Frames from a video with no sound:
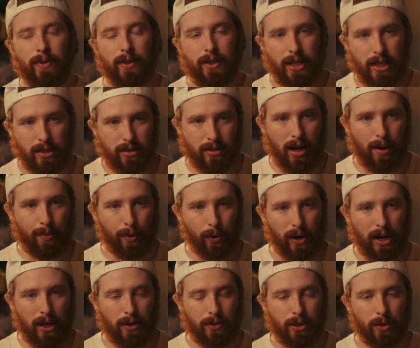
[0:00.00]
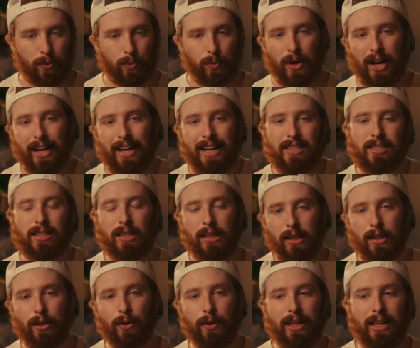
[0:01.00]
this time around. Red has
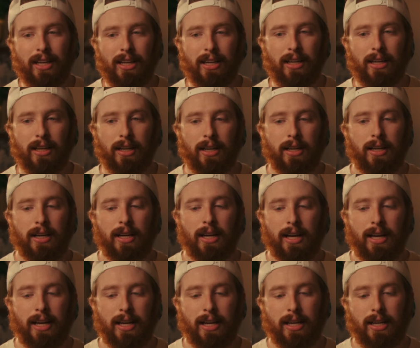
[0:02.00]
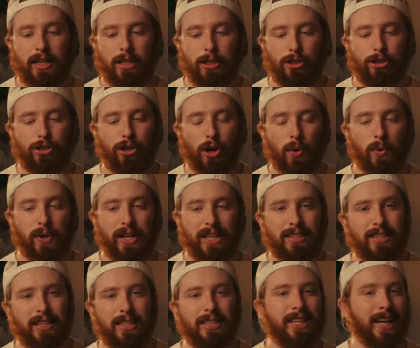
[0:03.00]
clearly shown
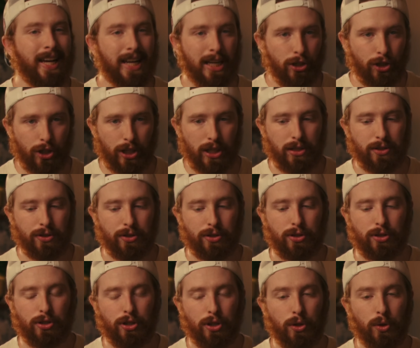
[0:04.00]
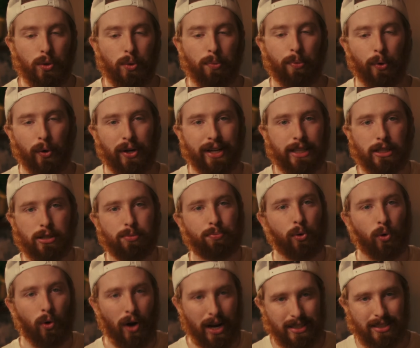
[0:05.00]
its intentions to bring its
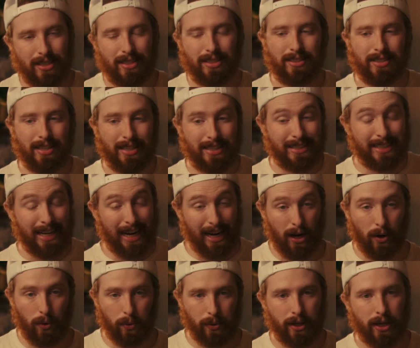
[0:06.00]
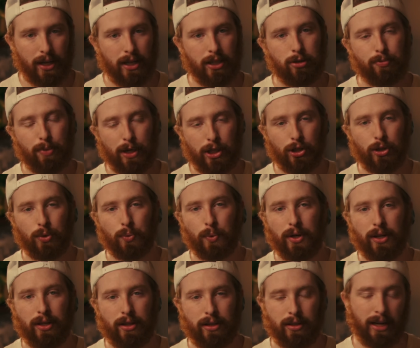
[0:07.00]
prices down, especially
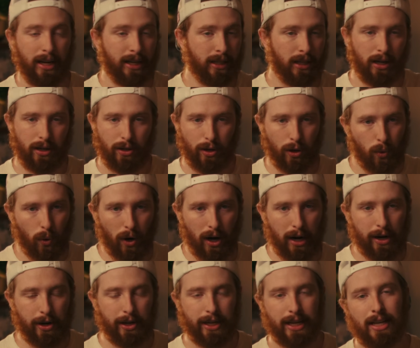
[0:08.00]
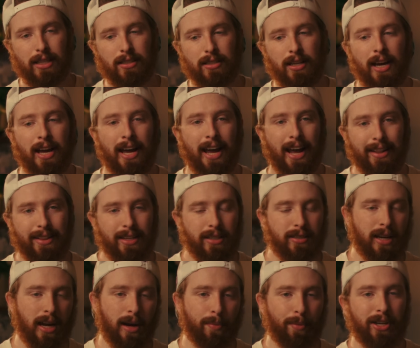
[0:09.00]
with Nikon acquiring it. And this
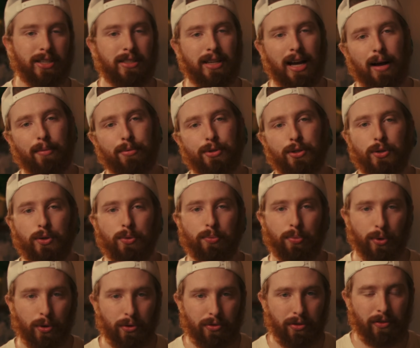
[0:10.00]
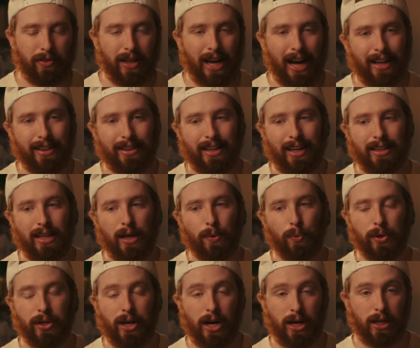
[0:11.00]
camera is absolute proof of that they
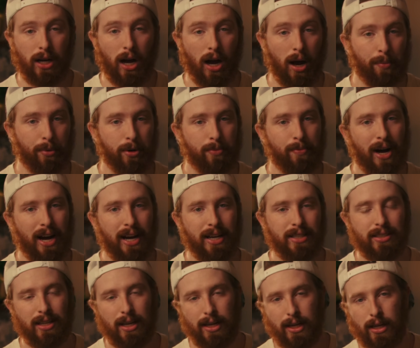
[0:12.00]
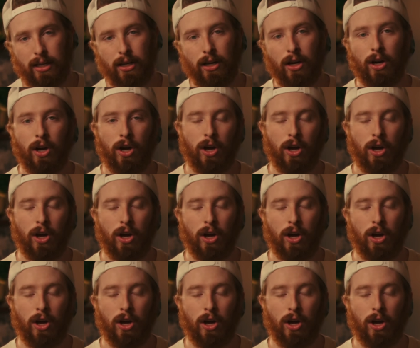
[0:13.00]
will not compromise in